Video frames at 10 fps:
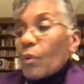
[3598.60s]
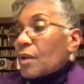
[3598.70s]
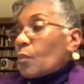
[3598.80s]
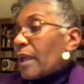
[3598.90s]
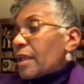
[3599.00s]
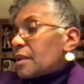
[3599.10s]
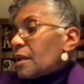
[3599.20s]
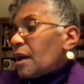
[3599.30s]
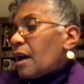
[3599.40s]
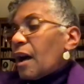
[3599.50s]
he went,
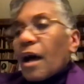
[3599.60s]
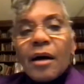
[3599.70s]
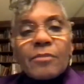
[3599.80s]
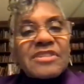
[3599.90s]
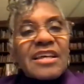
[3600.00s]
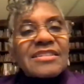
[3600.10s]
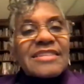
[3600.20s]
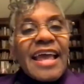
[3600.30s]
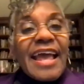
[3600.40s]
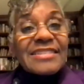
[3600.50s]
just
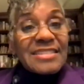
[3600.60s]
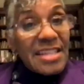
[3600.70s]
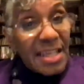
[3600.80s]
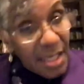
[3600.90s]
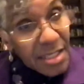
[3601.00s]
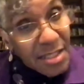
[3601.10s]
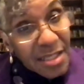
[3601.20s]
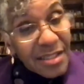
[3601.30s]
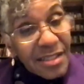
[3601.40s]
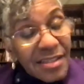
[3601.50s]
as did
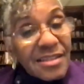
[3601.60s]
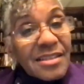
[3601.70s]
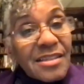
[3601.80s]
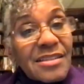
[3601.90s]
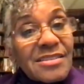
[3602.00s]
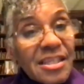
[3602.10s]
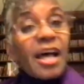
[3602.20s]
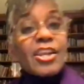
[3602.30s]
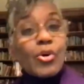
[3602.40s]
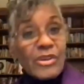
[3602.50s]

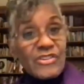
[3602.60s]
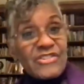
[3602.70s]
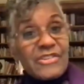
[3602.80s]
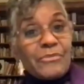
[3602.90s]
John Lewis.